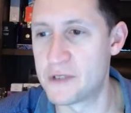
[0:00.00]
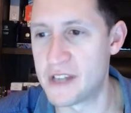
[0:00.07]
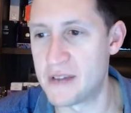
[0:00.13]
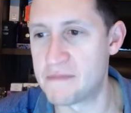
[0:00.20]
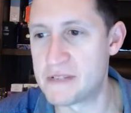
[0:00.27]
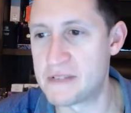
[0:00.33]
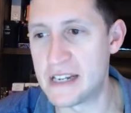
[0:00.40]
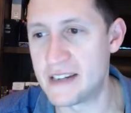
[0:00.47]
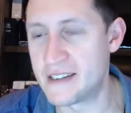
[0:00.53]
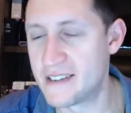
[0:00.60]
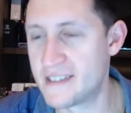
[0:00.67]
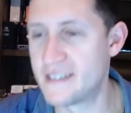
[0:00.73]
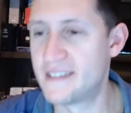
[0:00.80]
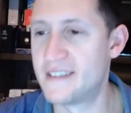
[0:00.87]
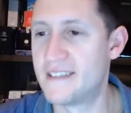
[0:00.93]
was empty.
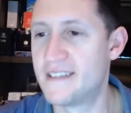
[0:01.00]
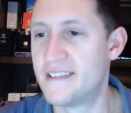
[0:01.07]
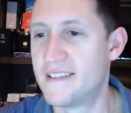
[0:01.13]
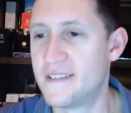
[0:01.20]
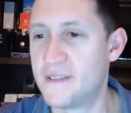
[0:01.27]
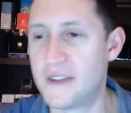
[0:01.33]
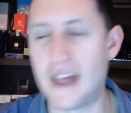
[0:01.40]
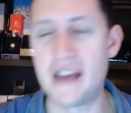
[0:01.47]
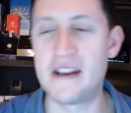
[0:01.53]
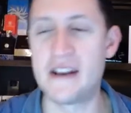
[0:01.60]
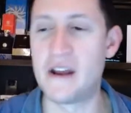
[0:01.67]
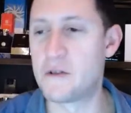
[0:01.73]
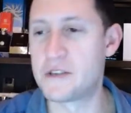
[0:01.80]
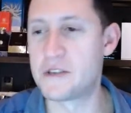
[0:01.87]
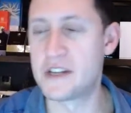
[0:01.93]
Well, that
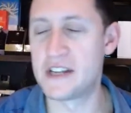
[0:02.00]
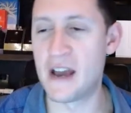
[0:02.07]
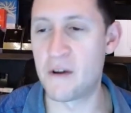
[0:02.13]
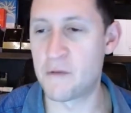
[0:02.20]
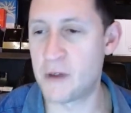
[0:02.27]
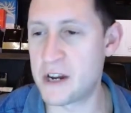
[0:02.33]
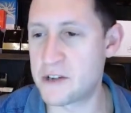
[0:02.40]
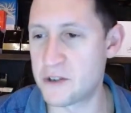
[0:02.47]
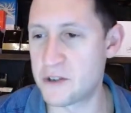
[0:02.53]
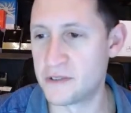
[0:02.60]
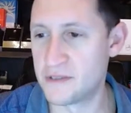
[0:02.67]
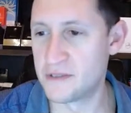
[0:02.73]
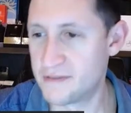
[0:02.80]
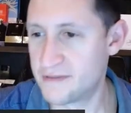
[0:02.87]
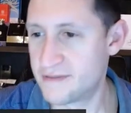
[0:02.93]
narrows it down, Rachel.
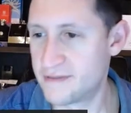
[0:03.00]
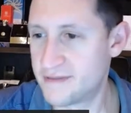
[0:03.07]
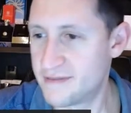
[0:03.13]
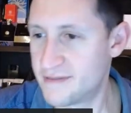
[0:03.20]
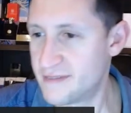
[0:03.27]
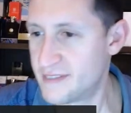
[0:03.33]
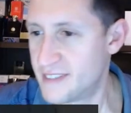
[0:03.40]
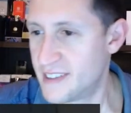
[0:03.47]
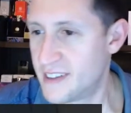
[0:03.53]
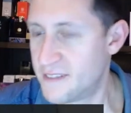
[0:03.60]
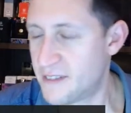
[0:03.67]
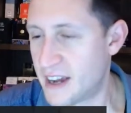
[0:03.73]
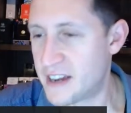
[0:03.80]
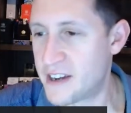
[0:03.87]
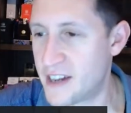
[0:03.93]

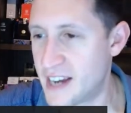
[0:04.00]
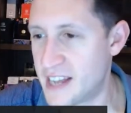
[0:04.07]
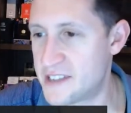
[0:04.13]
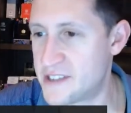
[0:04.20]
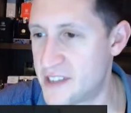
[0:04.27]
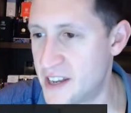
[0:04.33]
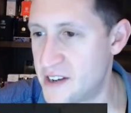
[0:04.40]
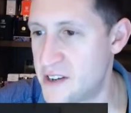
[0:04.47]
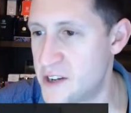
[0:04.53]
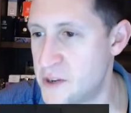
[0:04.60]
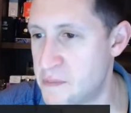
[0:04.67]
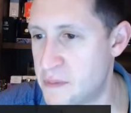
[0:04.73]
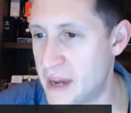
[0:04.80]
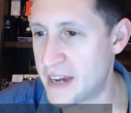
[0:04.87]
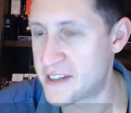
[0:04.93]
If I could, I'd send you
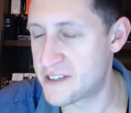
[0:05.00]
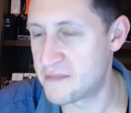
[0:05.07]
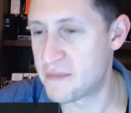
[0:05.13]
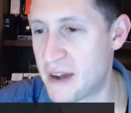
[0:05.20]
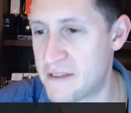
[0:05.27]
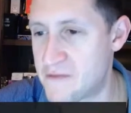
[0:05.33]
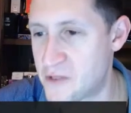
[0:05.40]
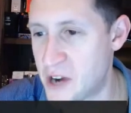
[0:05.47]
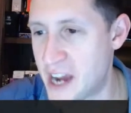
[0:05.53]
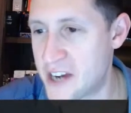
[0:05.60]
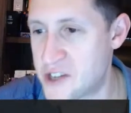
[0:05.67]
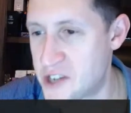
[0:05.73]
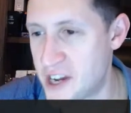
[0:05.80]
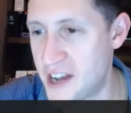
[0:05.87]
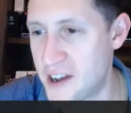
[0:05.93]
pics of my frag
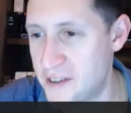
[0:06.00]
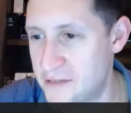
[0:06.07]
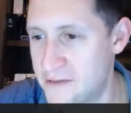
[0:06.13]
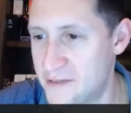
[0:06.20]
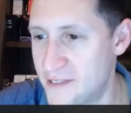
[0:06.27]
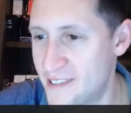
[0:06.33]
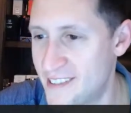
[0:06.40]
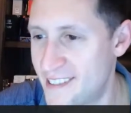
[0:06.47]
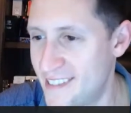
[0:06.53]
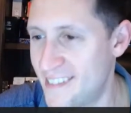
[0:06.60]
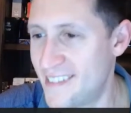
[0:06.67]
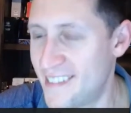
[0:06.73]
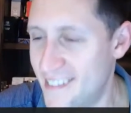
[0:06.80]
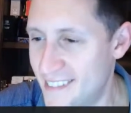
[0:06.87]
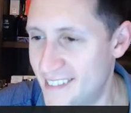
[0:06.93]
shelf.
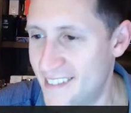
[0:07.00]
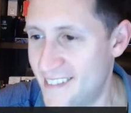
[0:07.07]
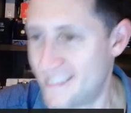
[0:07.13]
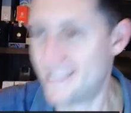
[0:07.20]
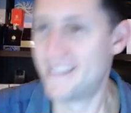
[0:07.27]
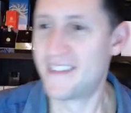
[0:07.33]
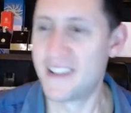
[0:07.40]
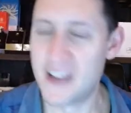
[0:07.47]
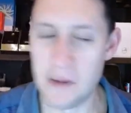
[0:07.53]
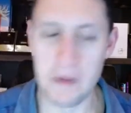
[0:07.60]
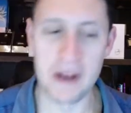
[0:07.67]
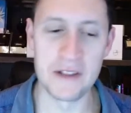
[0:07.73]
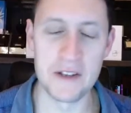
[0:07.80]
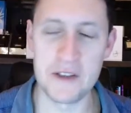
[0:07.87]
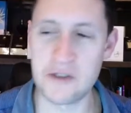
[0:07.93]
Come
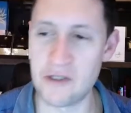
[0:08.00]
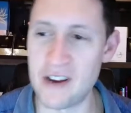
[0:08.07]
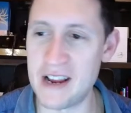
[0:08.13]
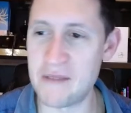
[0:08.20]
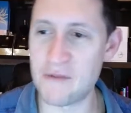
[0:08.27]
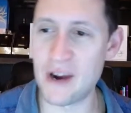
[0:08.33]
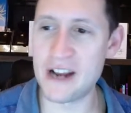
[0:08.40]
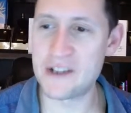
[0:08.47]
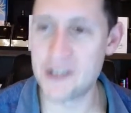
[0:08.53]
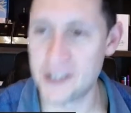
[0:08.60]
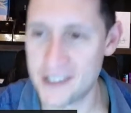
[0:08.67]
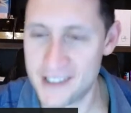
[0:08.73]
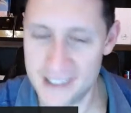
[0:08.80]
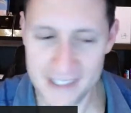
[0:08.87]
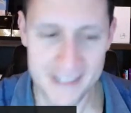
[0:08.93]
on the stream,
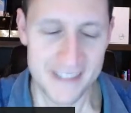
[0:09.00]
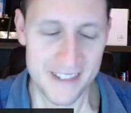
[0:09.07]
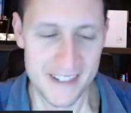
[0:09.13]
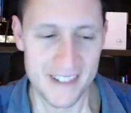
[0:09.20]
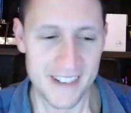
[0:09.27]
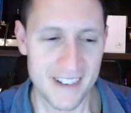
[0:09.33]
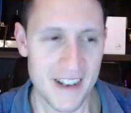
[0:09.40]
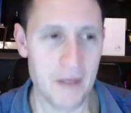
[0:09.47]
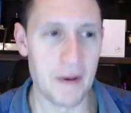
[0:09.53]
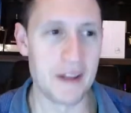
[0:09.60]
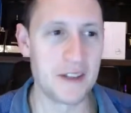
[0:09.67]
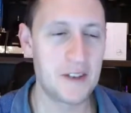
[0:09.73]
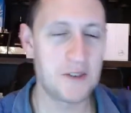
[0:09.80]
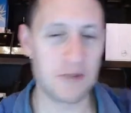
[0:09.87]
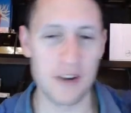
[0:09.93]
Rachel. Come on
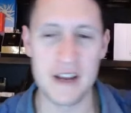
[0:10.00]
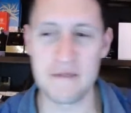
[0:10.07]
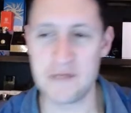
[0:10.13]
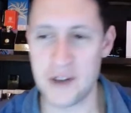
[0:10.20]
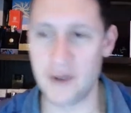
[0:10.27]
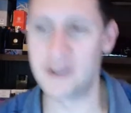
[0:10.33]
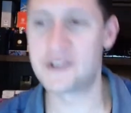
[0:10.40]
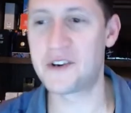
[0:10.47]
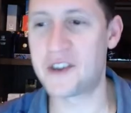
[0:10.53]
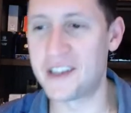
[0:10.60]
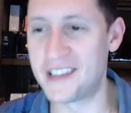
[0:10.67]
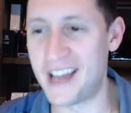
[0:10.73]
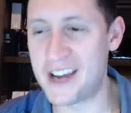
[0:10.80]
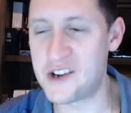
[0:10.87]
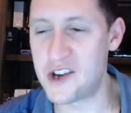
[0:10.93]
the stream. Show us your
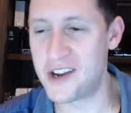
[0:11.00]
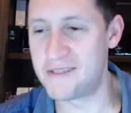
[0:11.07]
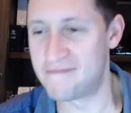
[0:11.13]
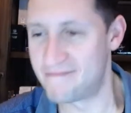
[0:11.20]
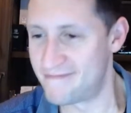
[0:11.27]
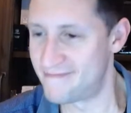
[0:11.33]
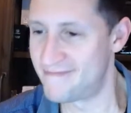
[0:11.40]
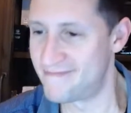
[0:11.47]
collection.